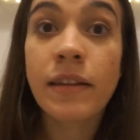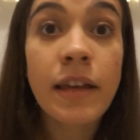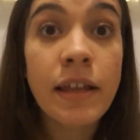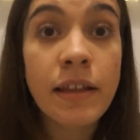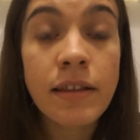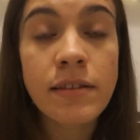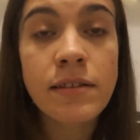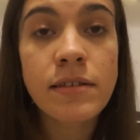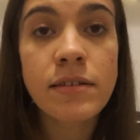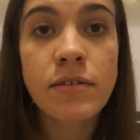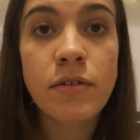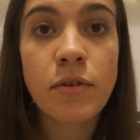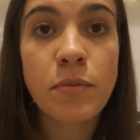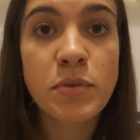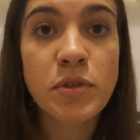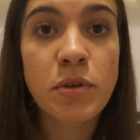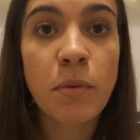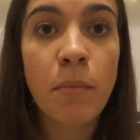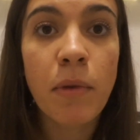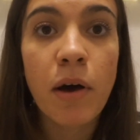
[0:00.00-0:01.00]
in the
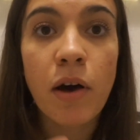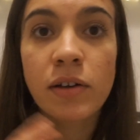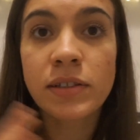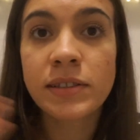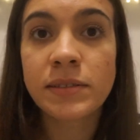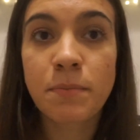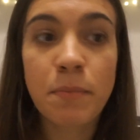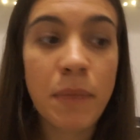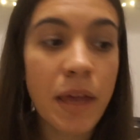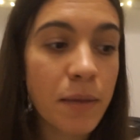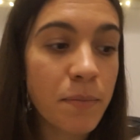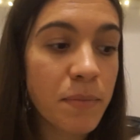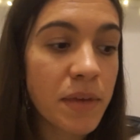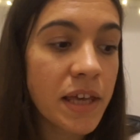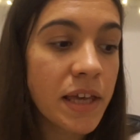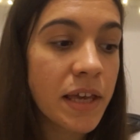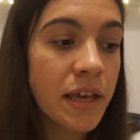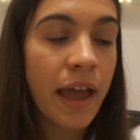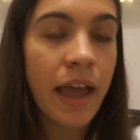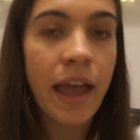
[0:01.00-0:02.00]
description box,
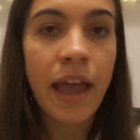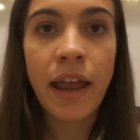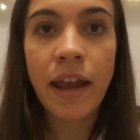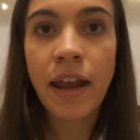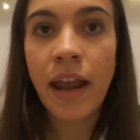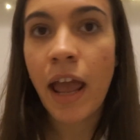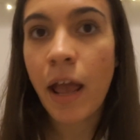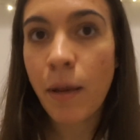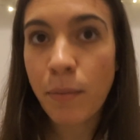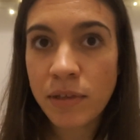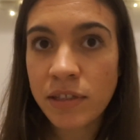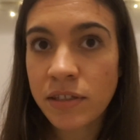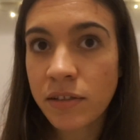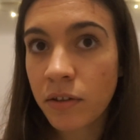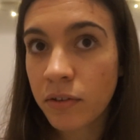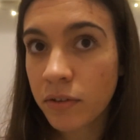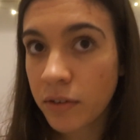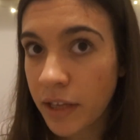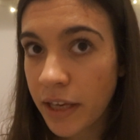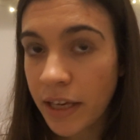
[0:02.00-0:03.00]
maybe an
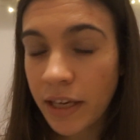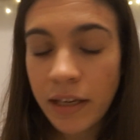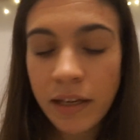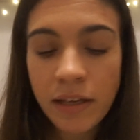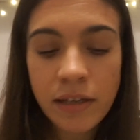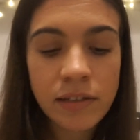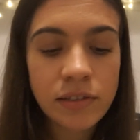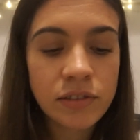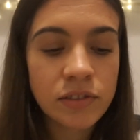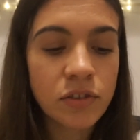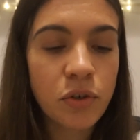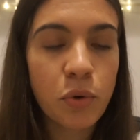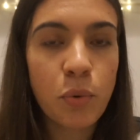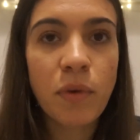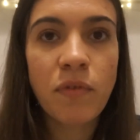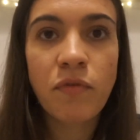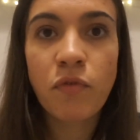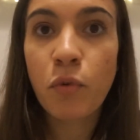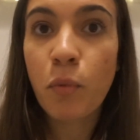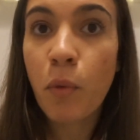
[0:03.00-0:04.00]
Amazon link. So
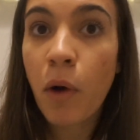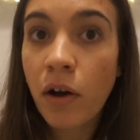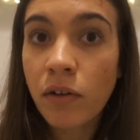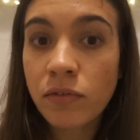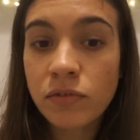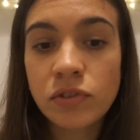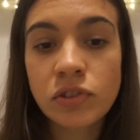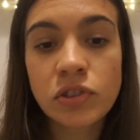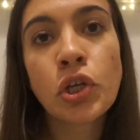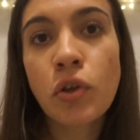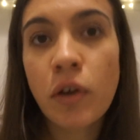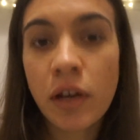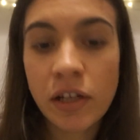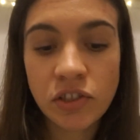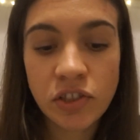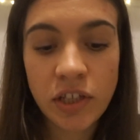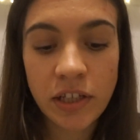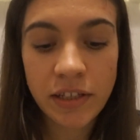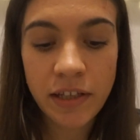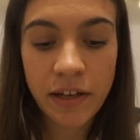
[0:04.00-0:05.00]
if you want, you can
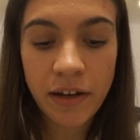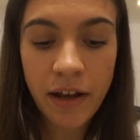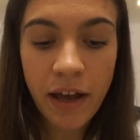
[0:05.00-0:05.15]
check that